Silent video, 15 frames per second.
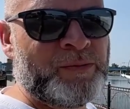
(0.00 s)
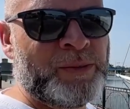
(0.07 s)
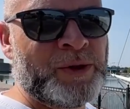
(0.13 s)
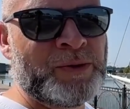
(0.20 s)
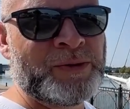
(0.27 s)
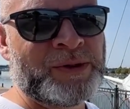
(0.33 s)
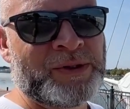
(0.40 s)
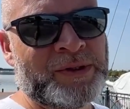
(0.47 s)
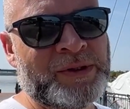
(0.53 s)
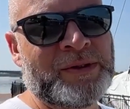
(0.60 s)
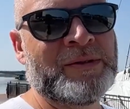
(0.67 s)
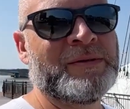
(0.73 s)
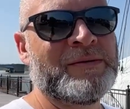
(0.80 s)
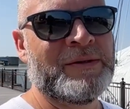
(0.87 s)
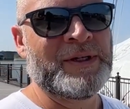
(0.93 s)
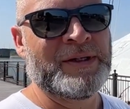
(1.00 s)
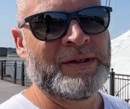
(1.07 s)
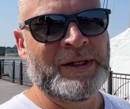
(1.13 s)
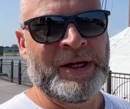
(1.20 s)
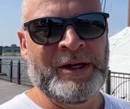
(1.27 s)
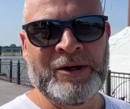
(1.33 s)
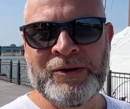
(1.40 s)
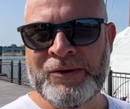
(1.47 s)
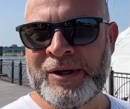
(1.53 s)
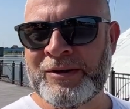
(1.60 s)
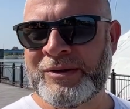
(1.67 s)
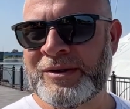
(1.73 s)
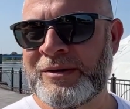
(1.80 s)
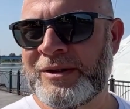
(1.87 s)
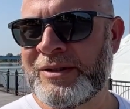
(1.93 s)
boats that anchor out
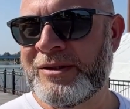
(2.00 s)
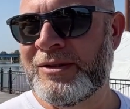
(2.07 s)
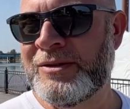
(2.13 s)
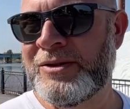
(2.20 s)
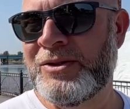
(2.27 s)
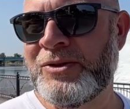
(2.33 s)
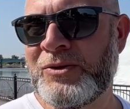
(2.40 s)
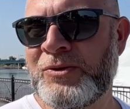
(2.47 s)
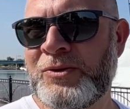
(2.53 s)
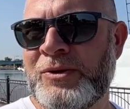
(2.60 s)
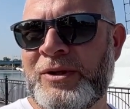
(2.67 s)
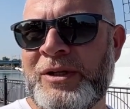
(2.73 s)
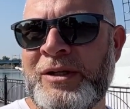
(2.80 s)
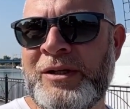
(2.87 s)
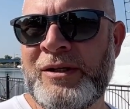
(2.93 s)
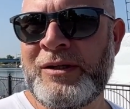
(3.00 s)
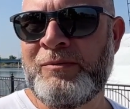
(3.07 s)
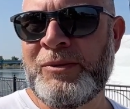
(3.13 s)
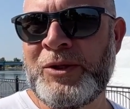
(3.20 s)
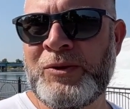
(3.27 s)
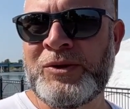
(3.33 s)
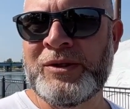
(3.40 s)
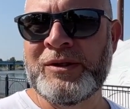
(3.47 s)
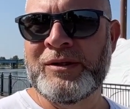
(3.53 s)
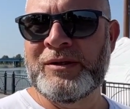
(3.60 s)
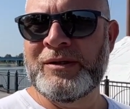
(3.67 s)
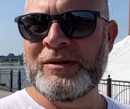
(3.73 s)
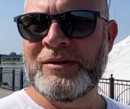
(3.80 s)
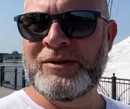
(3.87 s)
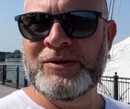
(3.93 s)
to listen to the music.
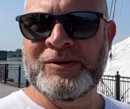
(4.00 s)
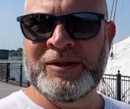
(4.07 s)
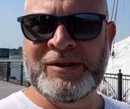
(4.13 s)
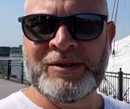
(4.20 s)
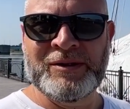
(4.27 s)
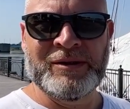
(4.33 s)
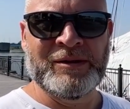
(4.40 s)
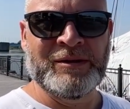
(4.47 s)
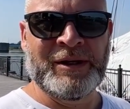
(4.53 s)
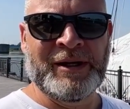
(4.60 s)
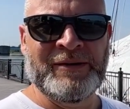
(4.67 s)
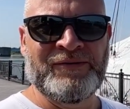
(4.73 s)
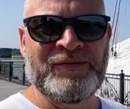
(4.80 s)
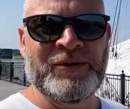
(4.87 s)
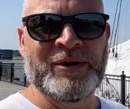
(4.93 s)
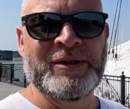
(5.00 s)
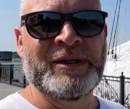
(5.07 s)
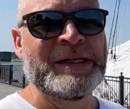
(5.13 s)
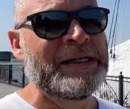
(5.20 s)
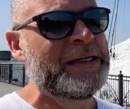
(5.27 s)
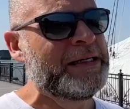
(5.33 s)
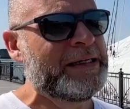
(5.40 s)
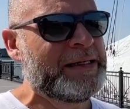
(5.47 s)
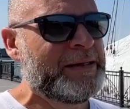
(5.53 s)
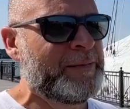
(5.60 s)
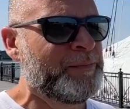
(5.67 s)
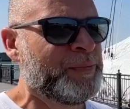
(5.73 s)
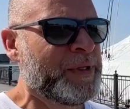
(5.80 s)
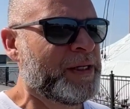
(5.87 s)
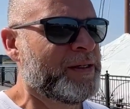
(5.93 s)
So that's a lot of fun.
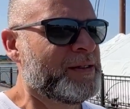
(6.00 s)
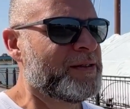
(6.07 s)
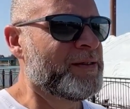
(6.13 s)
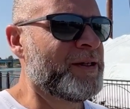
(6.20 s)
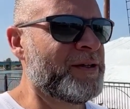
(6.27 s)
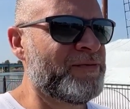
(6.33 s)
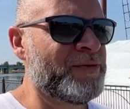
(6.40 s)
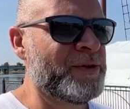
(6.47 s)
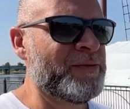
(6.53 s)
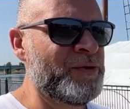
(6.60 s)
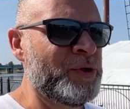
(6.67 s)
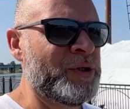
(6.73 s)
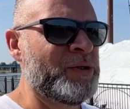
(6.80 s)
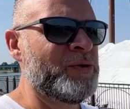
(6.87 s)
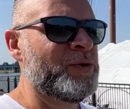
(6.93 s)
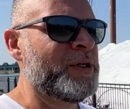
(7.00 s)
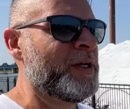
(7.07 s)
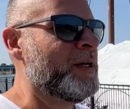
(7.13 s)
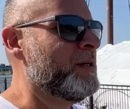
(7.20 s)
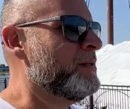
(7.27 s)
It's a lot of fun if you can do that.